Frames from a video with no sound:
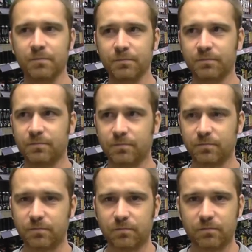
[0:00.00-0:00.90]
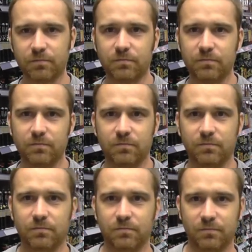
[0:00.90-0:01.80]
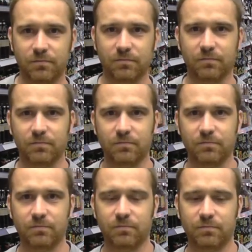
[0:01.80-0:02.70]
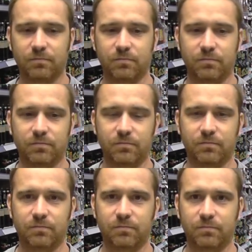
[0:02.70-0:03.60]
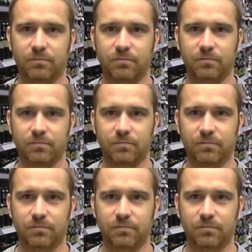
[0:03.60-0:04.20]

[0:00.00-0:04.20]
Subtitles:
(not speaking)